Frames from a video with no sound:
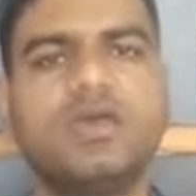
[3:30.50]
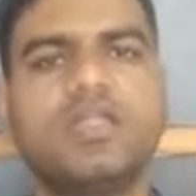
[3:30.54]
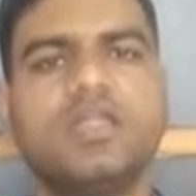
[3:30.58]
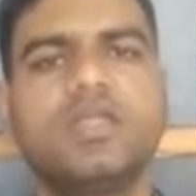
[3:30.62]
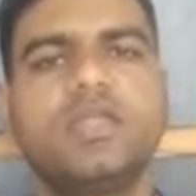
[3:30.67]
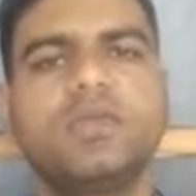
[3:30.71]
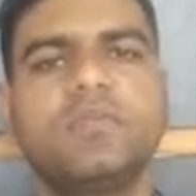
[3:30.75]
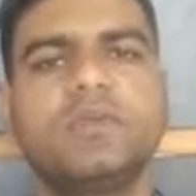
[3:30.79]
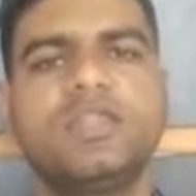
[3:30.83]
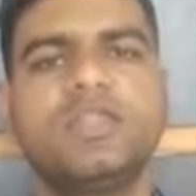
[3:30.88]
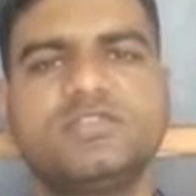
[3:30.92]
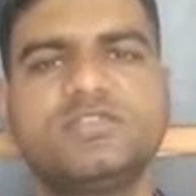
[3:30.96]

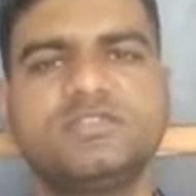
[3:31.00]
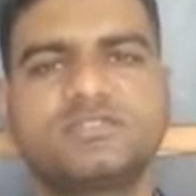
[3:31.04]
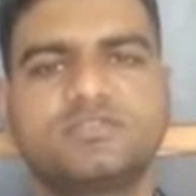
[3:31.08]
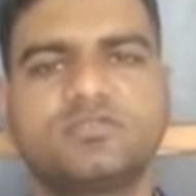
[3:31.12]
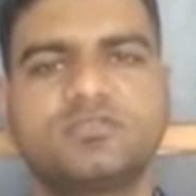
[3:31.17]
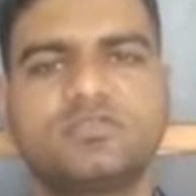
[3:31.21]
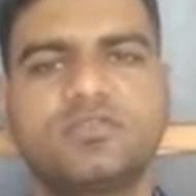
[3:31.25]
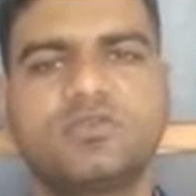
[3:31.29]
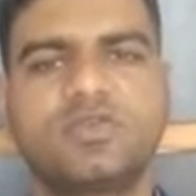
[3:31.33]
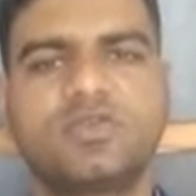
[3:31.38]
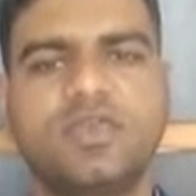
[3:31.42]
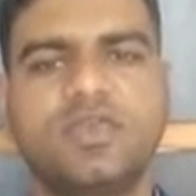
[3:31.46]
diminished.
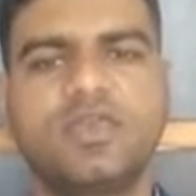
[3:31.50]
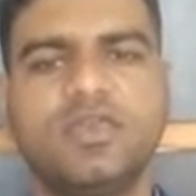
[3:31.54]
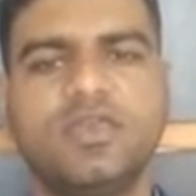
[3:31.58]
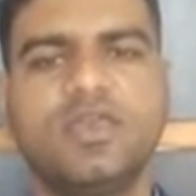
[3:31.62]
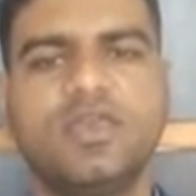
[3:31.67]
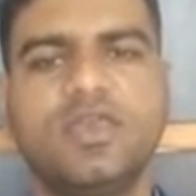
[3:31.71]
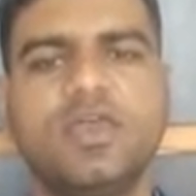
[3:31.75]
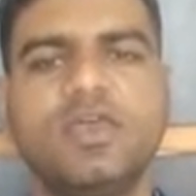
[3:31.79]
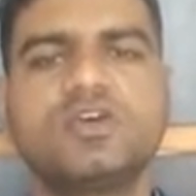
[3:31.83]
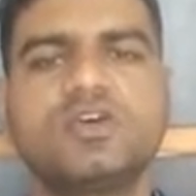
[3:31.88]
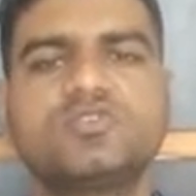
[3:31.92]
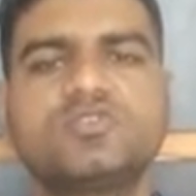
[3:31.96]
Okay,
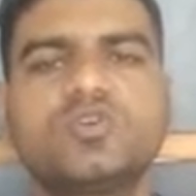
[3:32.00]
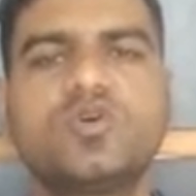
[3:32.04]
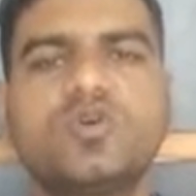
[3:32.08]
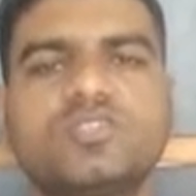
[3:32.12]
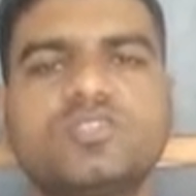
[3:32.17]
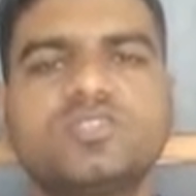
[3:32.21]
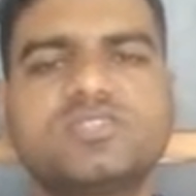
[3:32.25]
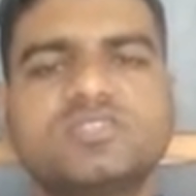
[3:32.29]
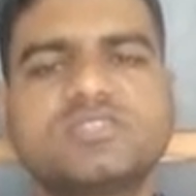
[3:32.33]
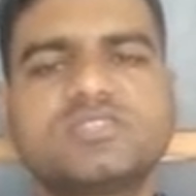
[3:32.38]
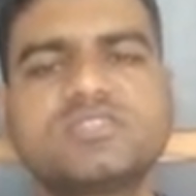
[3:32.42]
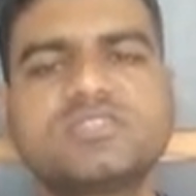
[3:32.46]
so
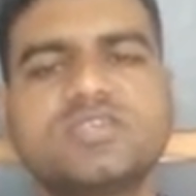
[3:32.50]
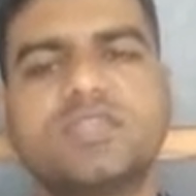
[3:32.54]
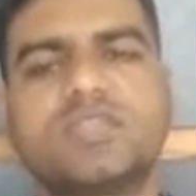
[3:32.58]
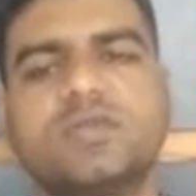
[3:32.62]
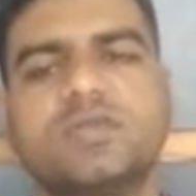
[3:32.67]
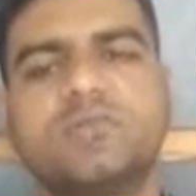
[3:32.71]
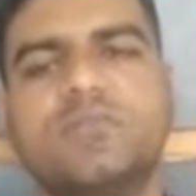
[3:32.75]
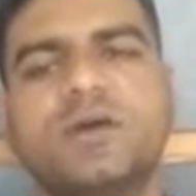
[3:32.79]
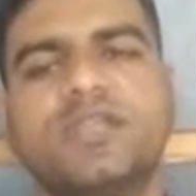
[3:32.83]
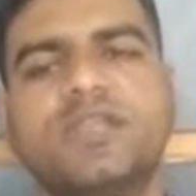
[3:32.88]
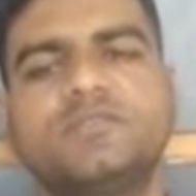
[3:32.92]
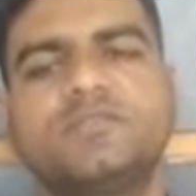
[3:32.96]
this is nothing
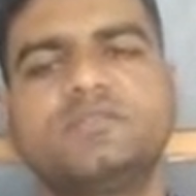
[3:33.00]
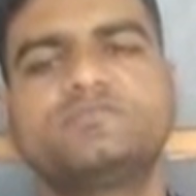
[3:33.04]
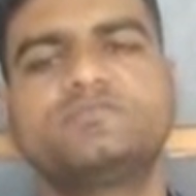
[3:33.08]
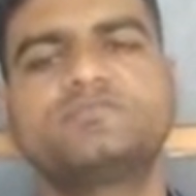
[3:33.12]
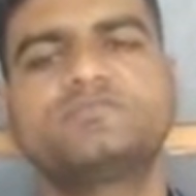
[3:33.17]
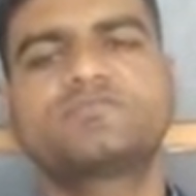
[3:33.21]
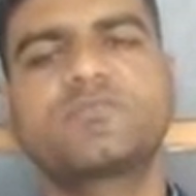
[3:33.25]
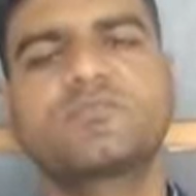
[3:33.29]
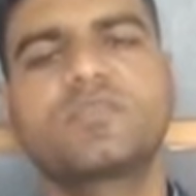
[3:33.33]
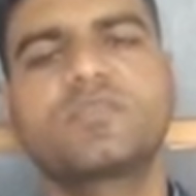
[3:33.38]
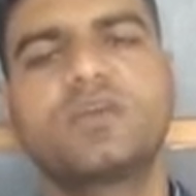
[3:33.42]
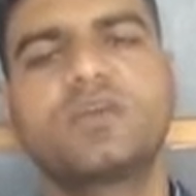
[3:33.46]
but
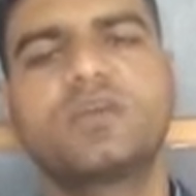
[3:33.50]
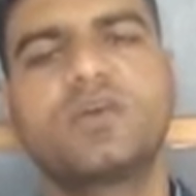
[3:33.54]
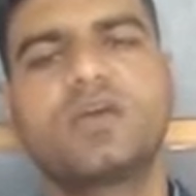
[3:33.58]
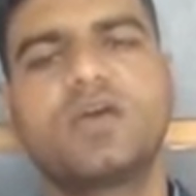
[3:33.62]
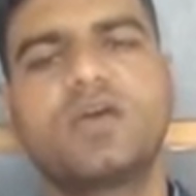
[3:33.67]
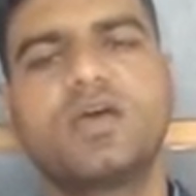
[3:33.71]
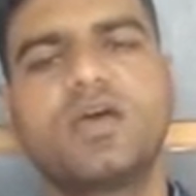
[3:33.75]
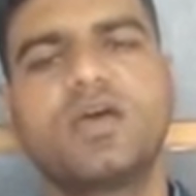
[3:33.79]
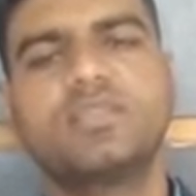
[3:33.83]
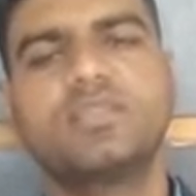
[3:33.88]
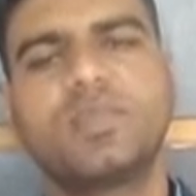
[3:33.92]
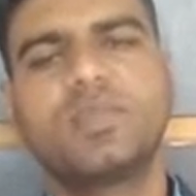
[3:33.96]

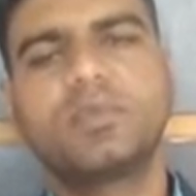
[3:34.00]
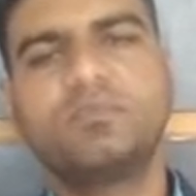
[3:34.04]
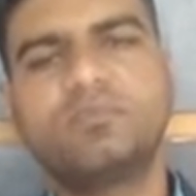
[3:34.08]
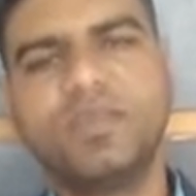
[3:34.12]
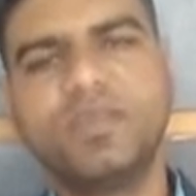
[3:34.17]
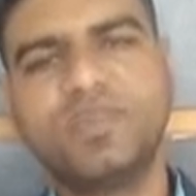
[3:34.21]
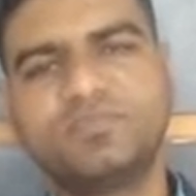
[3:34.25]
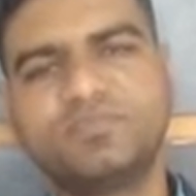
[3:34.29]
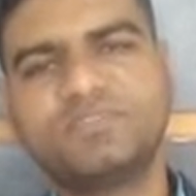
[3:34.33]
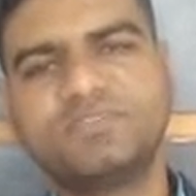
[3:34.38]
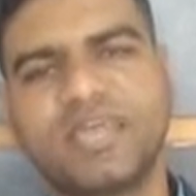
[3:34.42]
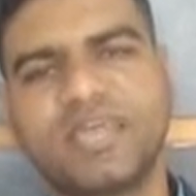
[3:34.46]
the
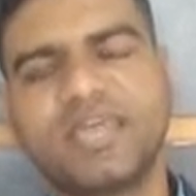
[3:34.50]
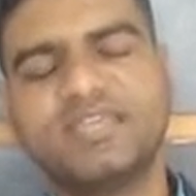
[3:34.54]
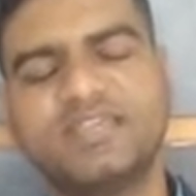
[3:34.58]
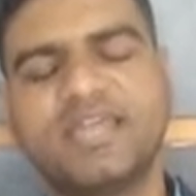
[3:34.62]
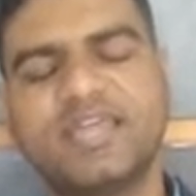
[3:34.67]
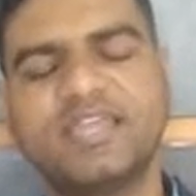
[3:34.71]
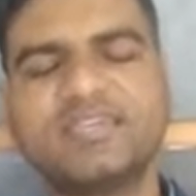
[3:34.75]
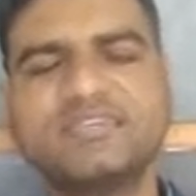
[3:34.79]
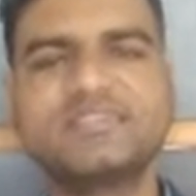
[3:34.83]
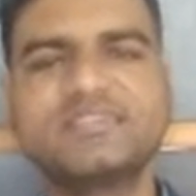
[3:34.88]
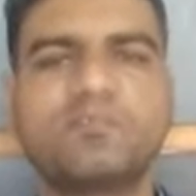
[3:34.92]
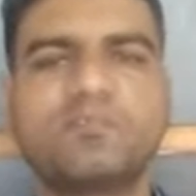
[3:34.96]
fifth sign,
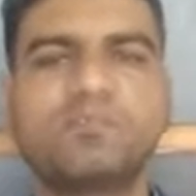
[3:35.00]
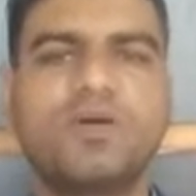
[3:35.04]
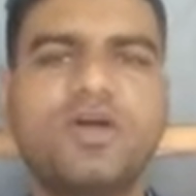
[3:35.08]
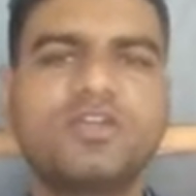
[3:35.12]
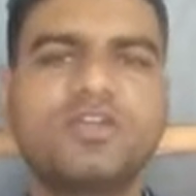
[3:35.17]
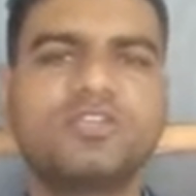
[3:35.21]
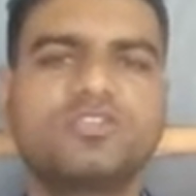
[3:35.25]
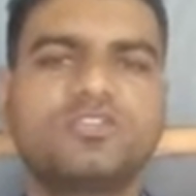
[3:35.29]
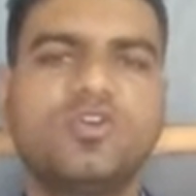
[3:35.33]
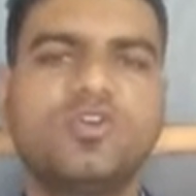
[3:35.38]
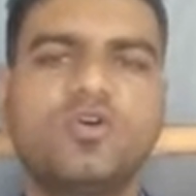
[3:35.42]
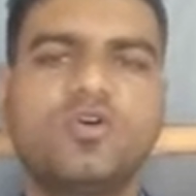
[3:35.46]
that is the
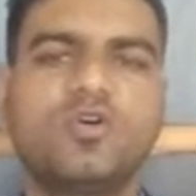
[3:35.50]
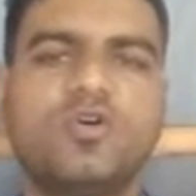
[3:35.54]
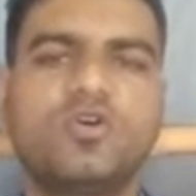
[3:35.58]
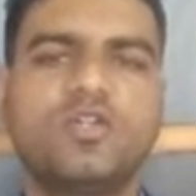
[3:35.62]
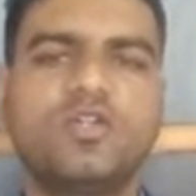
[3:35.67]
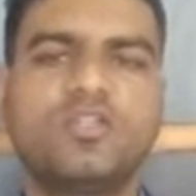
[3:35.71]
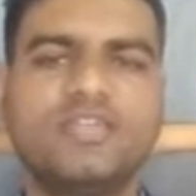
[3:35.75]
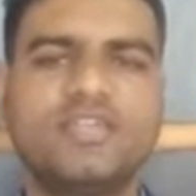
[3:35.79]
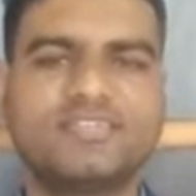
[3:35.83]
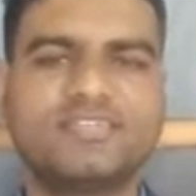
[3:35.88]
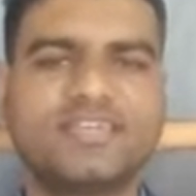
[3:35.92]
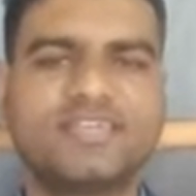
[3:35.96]
punctio
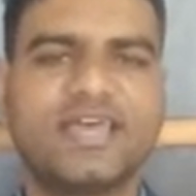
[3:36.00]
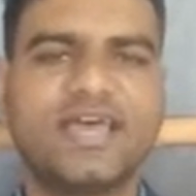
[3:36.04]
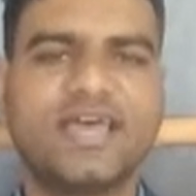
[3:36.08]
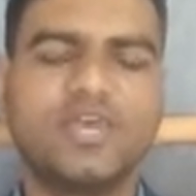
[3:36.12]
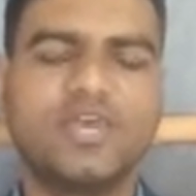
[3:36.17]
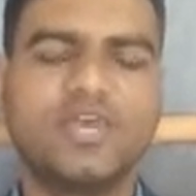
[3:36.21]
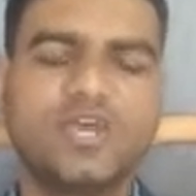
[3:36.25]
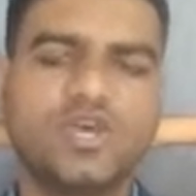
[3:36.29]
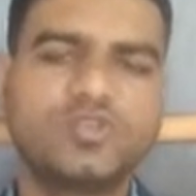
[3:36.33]
licha.